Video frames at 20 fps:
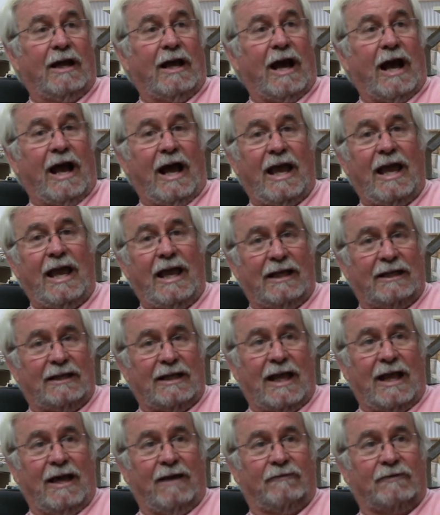I had
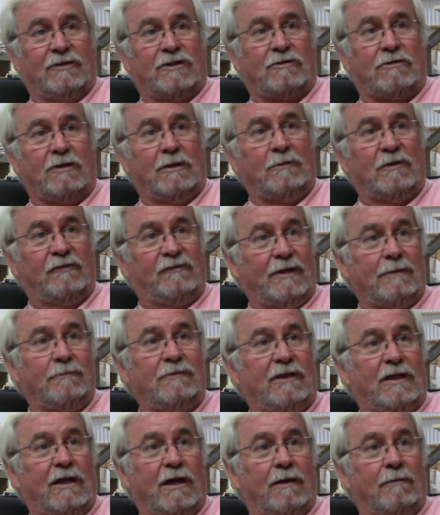to have a stream of
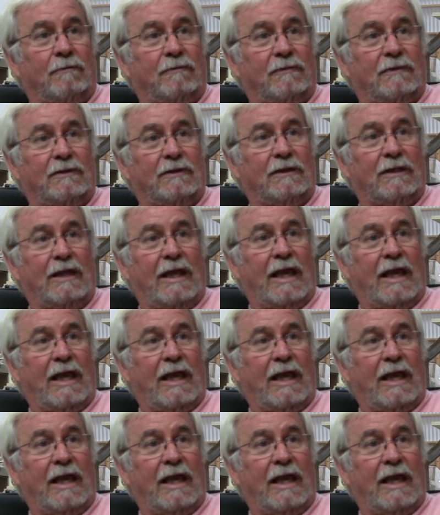income.